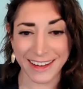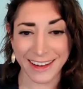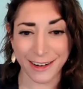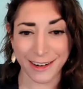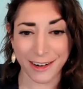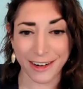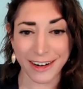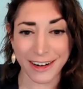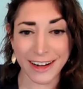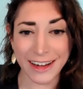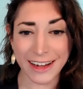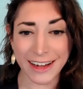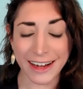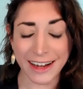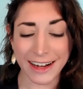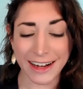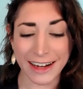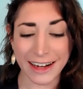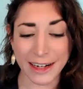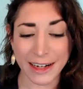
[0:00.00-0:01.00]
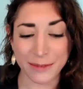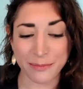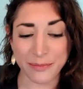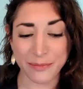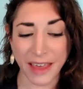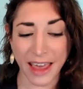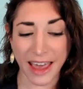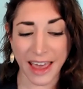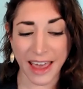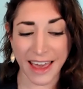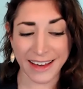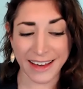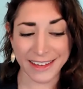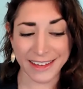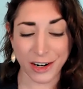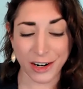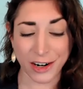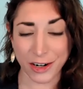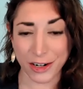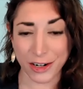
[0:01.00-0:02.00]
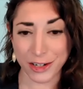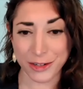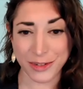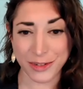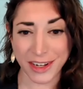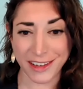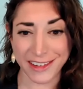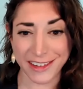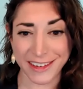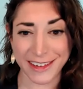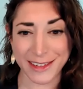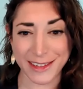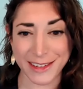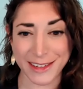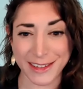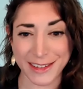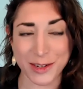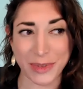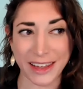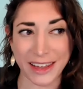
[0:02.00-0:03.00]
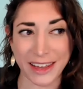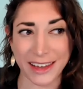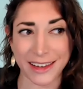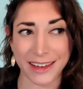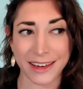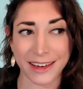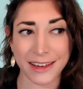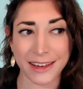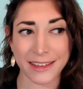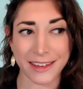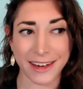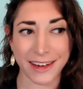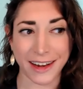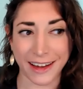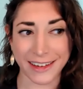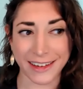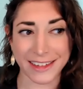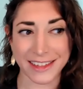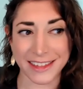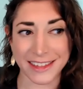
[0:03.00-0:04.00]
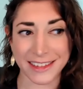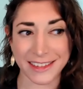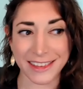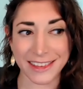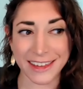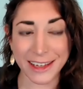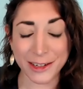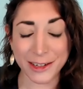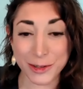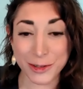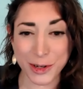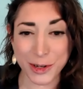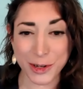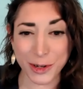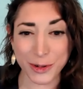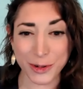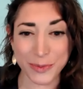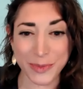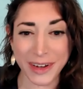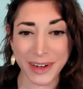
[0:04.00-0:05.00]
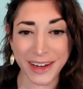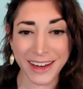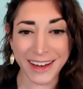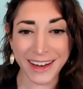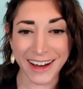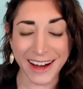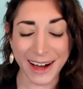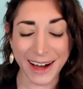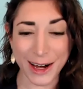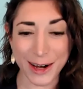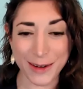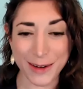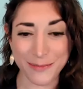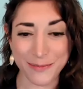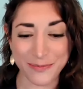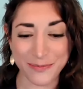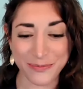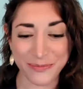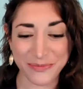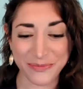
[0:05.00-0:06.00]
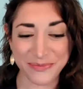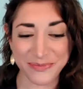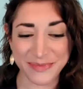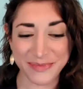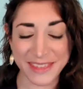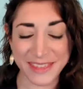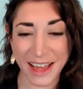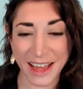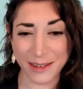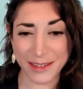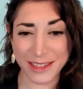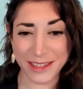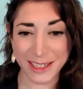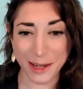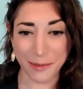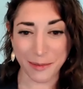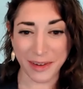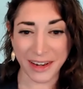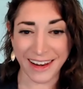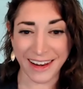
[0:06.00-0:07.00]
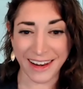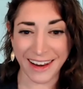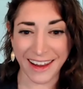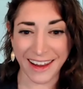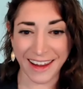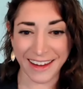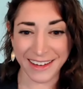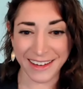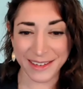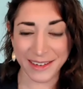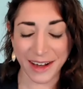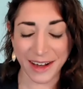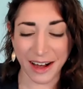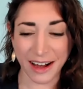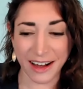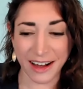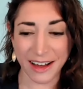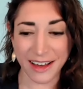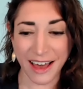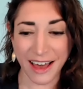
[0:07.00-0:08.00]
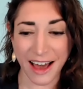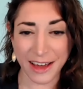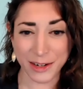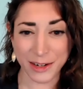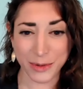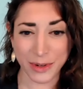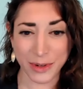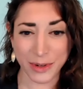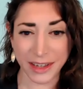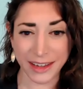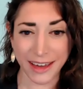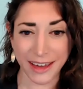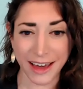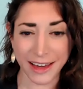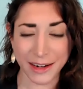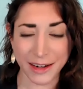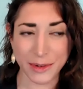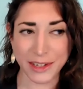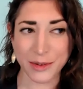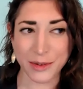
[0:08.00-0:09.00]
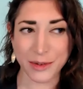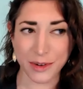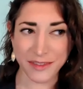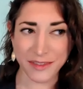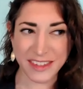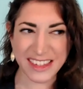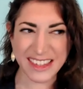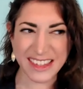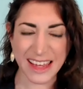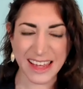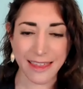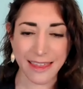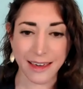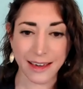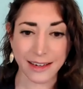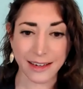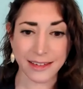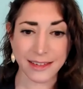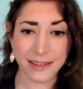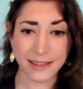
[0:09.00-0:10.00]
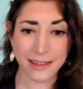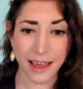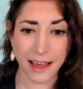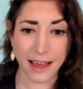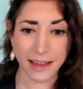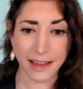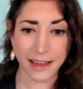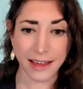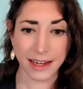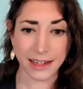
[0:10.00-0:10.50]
here? And are you telling us to be the next LegalZoom? Sounds intimidating. How do we sort of see this as an